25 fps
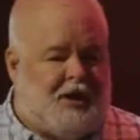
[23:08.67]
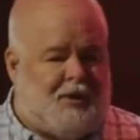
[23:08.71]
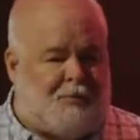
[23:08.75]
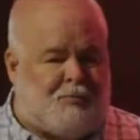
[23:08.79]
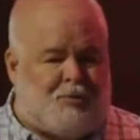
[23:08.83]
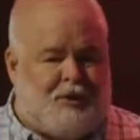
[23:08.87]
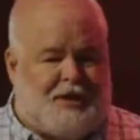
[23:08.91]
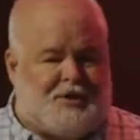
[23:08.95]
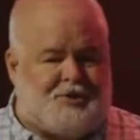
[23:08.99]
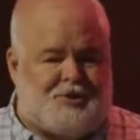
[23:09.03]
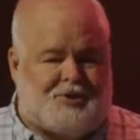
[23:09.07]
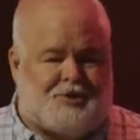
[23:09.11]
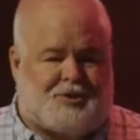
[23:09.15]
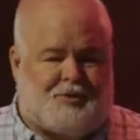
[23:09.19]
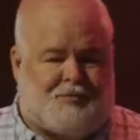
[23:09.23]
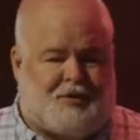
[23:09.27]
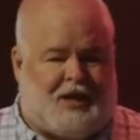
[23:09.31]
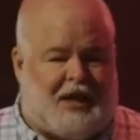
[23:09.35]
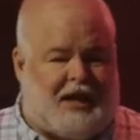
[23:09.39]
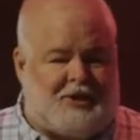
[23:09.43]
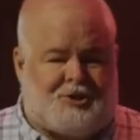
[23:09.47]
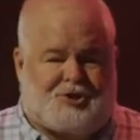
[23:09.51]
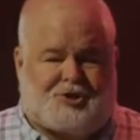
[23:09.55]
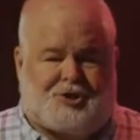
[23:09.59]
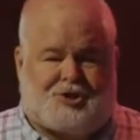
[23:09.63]
presence of
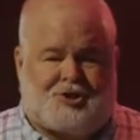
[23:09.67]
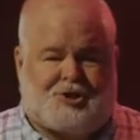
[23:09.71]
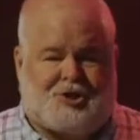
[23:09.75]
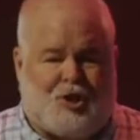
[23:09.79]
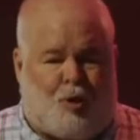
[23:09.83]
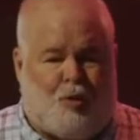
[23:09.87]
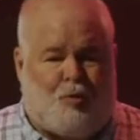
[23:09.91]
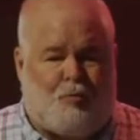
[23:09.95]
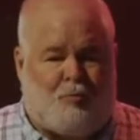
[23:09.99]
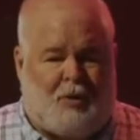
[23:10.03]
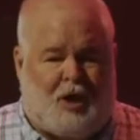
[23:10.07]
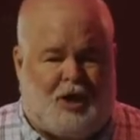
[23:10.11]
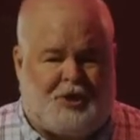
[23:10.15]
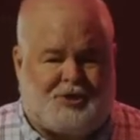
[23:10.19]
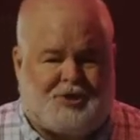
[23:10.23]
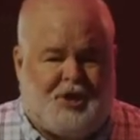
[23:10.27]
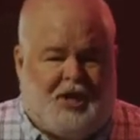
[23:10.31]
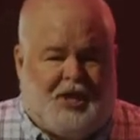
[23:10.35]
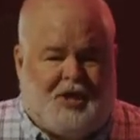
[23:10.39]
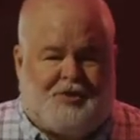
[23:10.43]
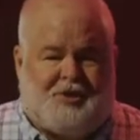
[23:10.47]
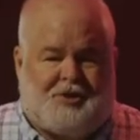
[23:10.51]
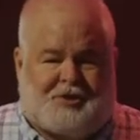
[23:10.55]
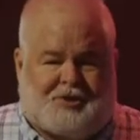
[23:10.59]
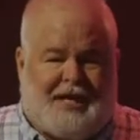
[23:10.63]
God so much
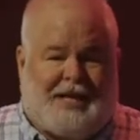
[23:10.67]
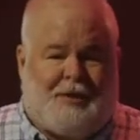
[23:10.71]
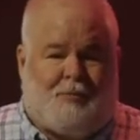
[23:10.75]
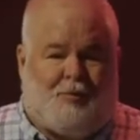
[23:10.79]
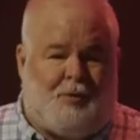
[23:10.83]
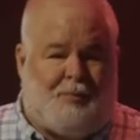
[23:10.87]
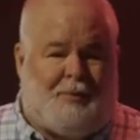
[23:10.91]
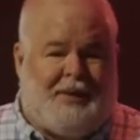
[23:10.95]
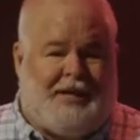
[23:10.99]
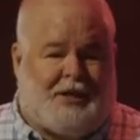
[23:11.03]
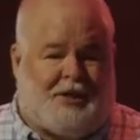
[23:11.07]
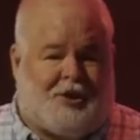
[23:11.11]
that they would be